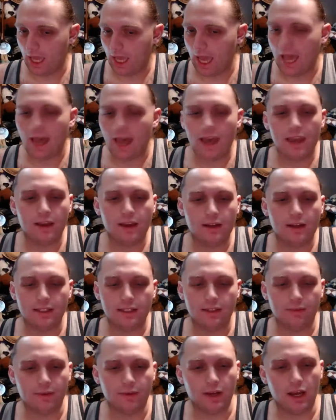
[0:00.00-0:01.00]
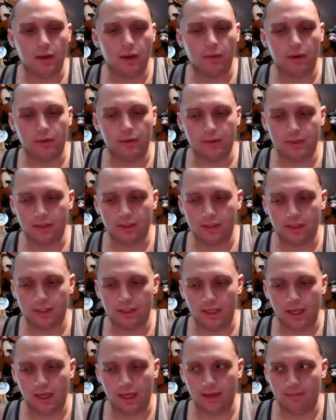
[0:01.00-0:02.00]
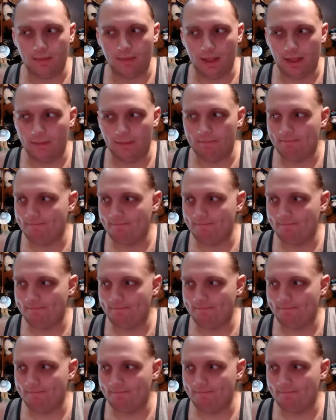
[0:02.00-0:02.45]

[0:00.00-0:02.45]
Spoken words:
I honestly forgot what I was going to say, but...